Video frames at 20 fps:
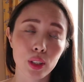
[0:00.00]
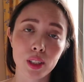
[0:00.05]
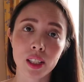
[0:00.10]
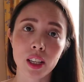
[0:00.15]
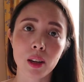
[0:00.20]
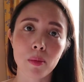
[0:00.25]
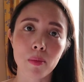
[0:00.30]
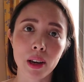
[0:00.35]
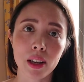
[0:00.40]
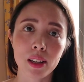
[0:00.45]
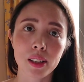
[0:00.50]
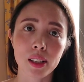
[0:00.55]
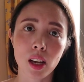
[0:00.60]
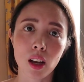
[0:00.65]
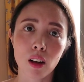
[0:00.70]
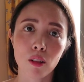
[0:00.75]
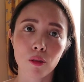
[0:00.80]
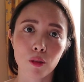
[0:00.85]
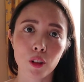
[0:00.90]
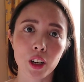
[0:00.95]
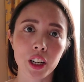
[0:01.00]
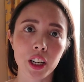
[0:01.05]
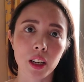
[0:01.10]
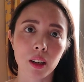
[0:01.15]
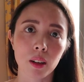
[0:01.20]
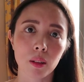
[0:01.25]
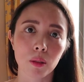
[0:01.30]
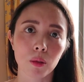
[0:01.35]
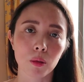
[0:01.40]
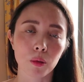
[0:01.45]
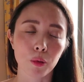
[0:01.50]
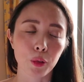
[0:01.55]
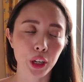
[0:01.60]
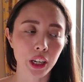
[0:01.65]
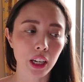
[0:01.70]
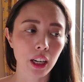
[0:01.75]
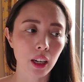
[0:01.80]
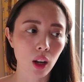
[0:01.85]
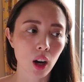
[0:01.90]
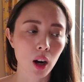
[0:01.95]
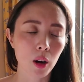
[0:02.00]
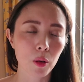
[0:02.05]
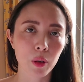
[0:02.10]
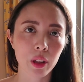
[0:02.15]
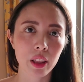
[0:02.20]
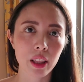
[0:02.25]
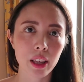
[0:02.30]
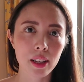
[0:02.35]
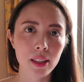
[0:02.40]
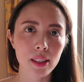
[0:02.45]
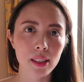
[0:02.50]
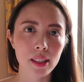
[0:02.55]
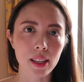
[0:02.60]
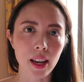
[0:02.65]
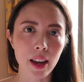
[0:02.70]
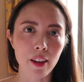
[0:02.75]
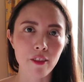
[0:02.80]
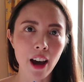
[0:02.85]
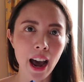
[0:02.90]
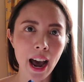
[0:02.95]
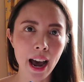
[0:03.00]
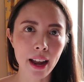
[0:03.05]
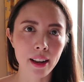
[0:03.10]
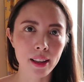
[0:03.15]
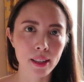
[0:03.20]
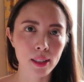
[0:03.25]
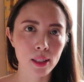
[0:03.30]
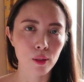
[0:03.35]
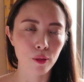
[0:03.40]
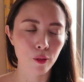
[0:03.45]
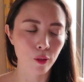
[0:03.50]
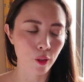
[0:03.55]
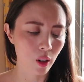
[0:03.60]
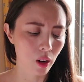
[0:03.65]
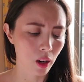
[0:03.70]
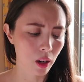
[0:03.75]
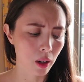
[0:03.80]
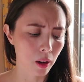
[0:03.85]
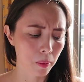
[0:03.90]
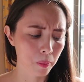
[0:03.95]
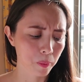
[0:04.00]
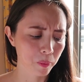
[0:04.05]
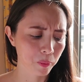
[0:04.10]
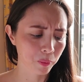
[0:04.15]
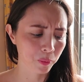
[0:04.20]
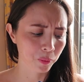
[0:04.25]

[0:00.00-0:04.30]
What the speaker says: could see myself running really long with this. I've had this for,